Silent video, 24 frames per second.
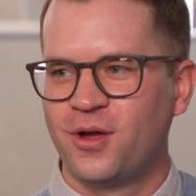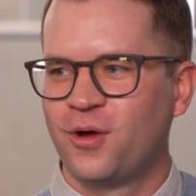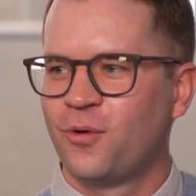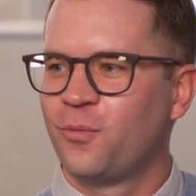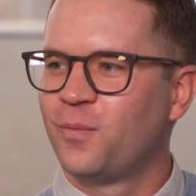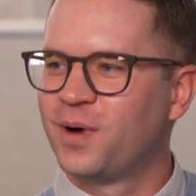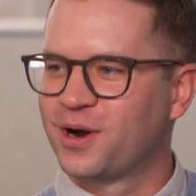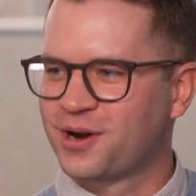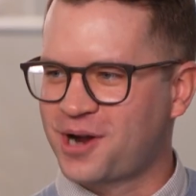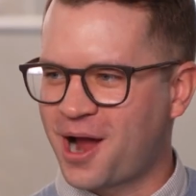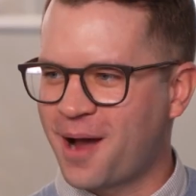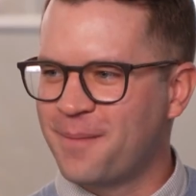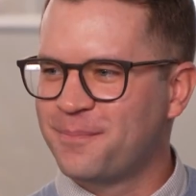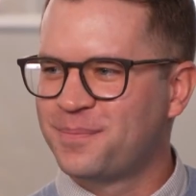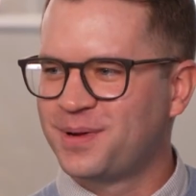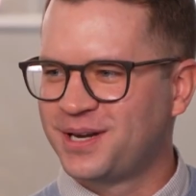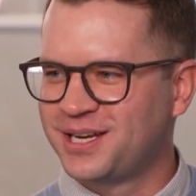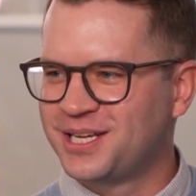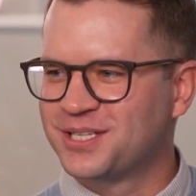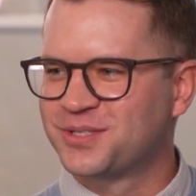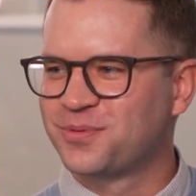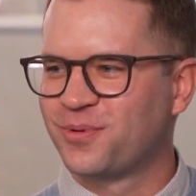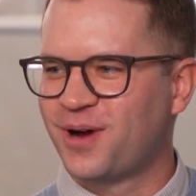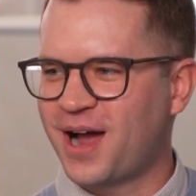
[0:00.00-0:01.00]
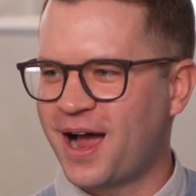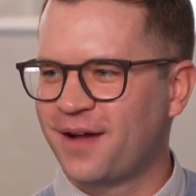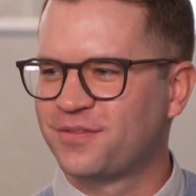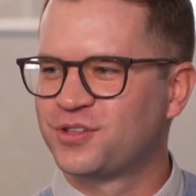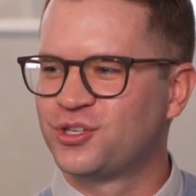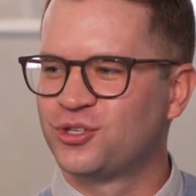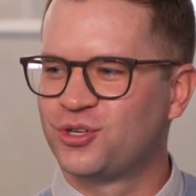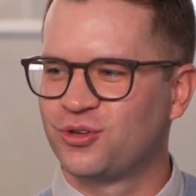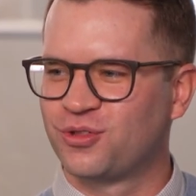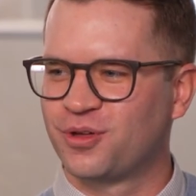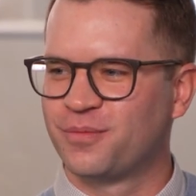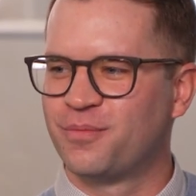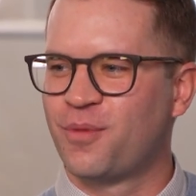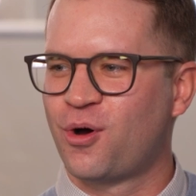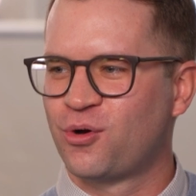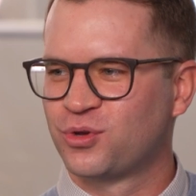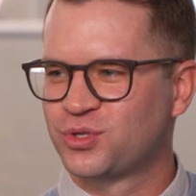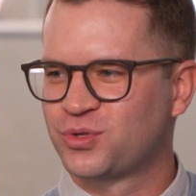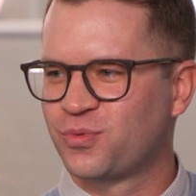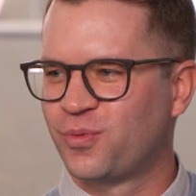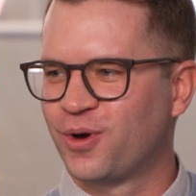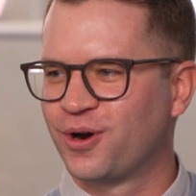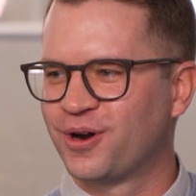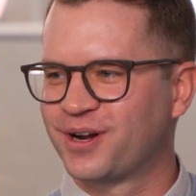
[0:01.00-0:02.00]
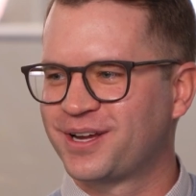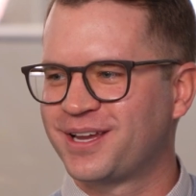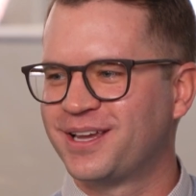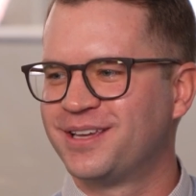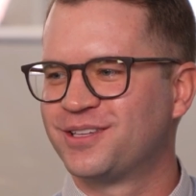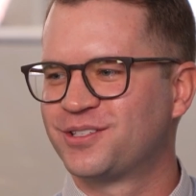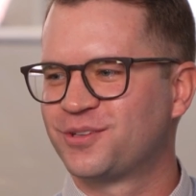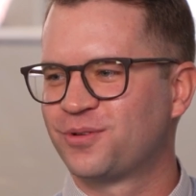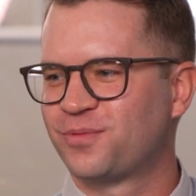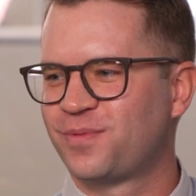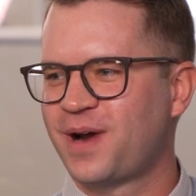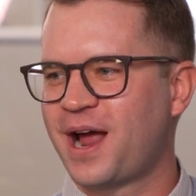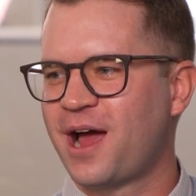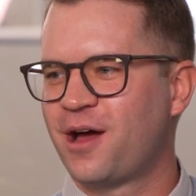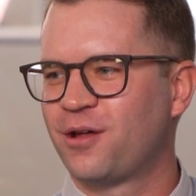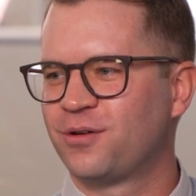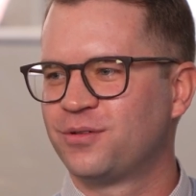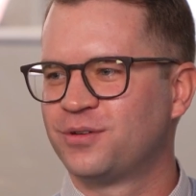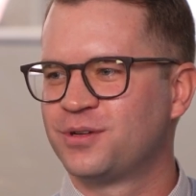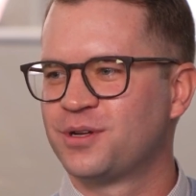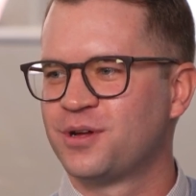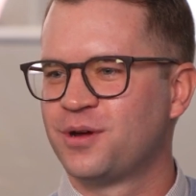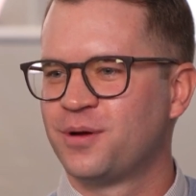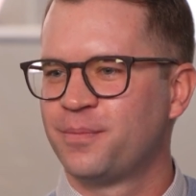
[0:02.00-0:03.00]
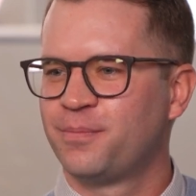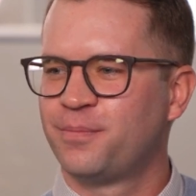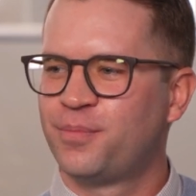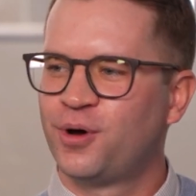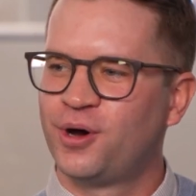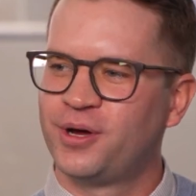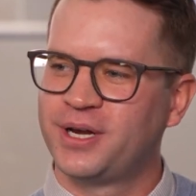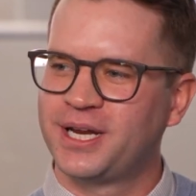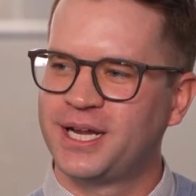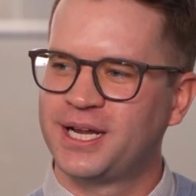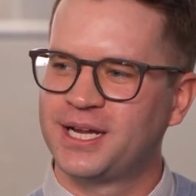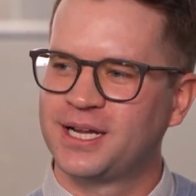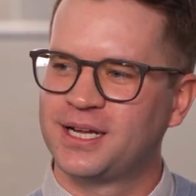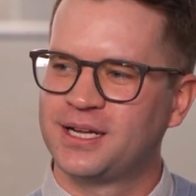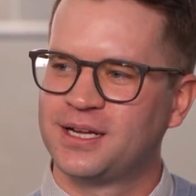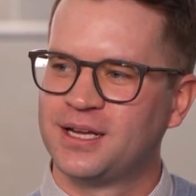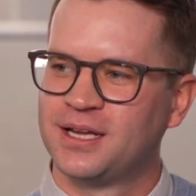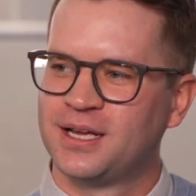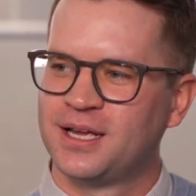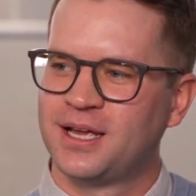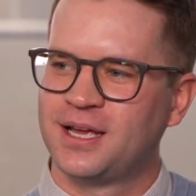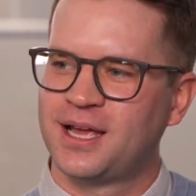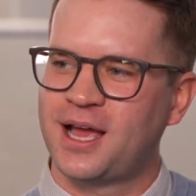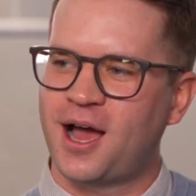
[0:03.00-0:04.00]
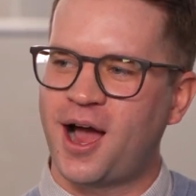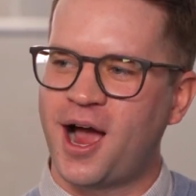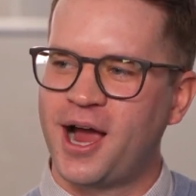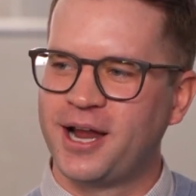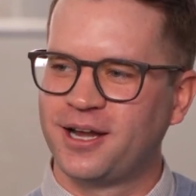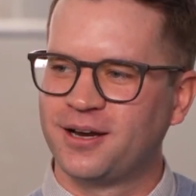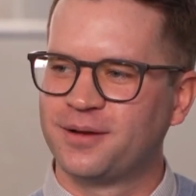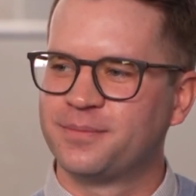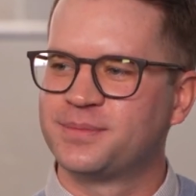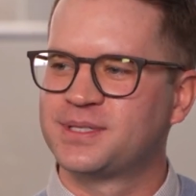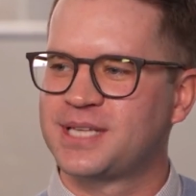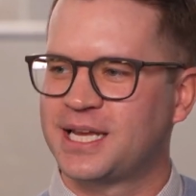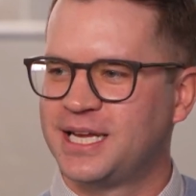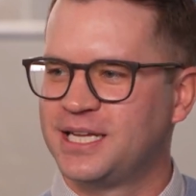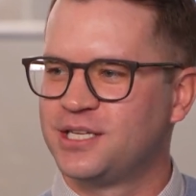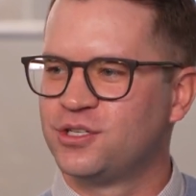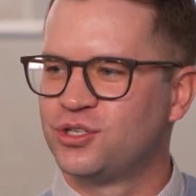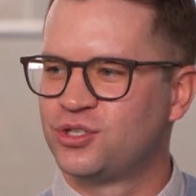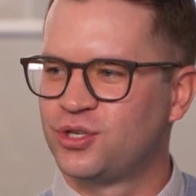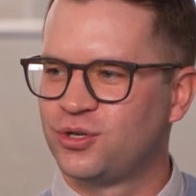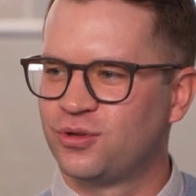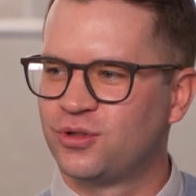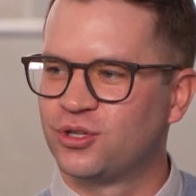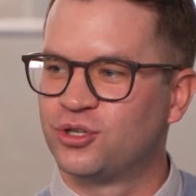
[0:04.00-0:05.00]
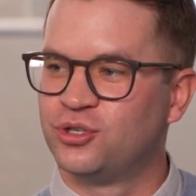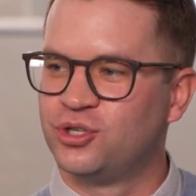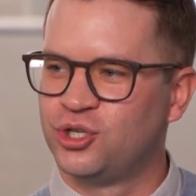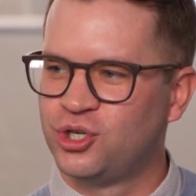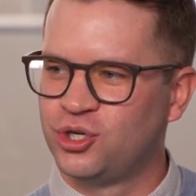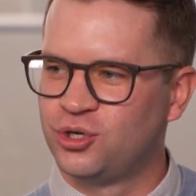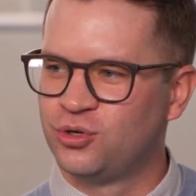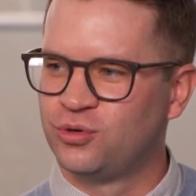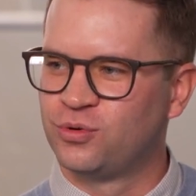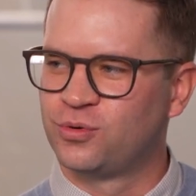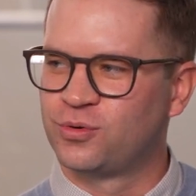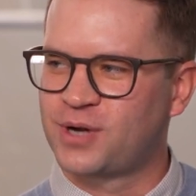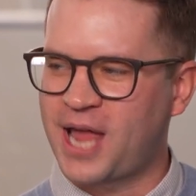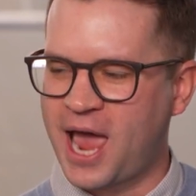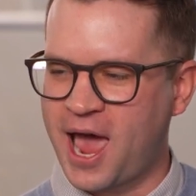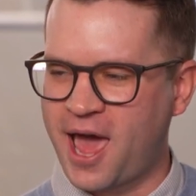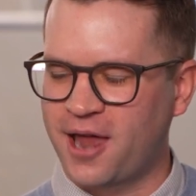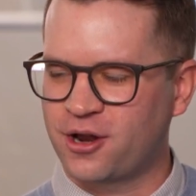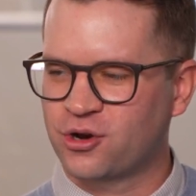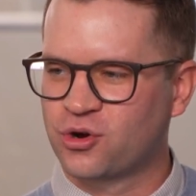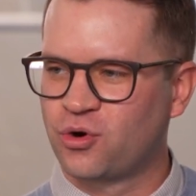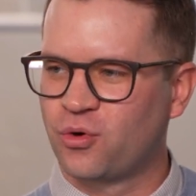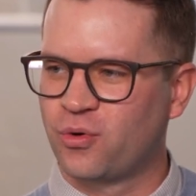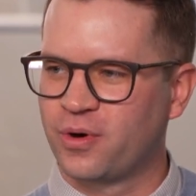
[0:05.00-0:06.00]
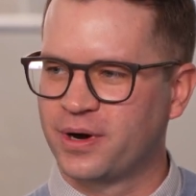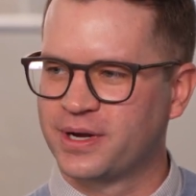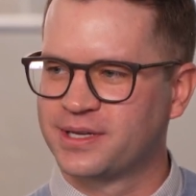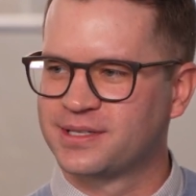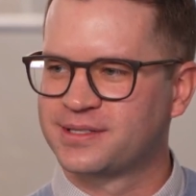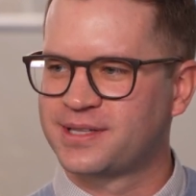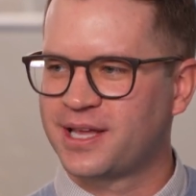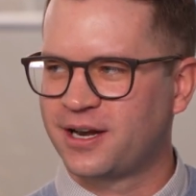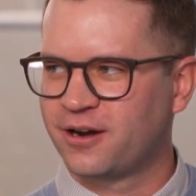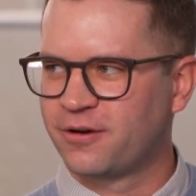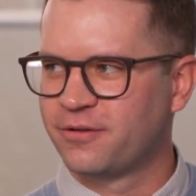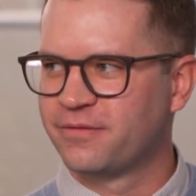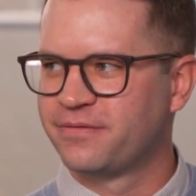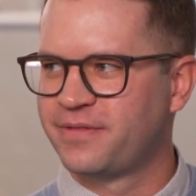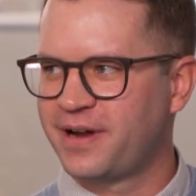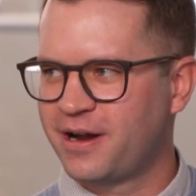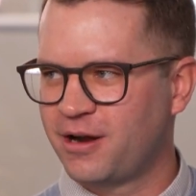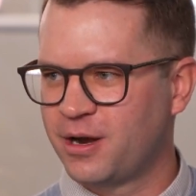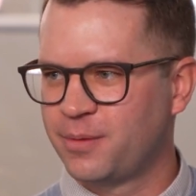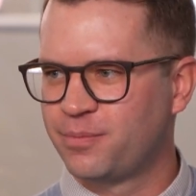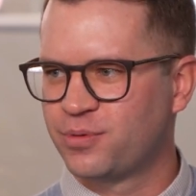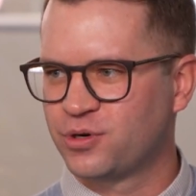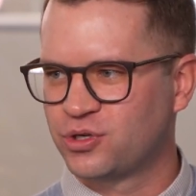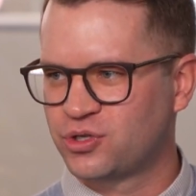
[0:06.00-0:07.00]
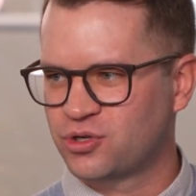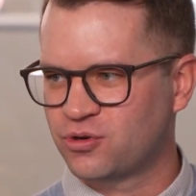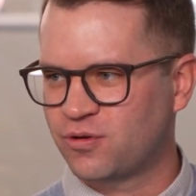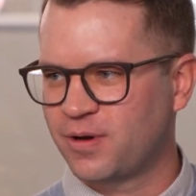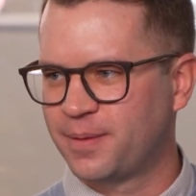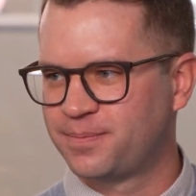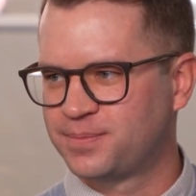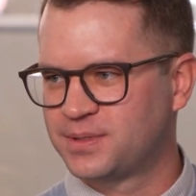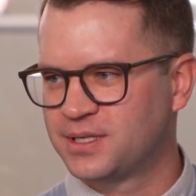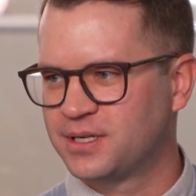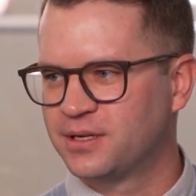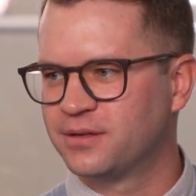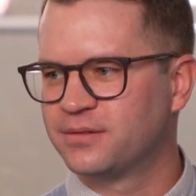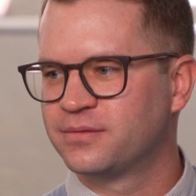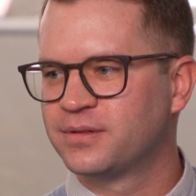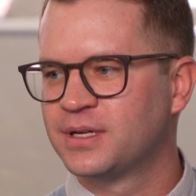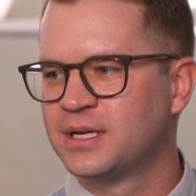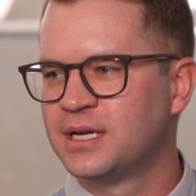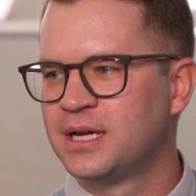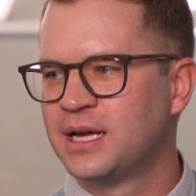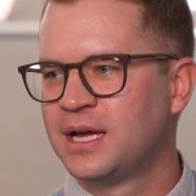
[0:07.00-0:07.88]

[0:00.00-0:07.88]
Where companies will have to do the most work is around putting items into the new categories that are very prescriptive.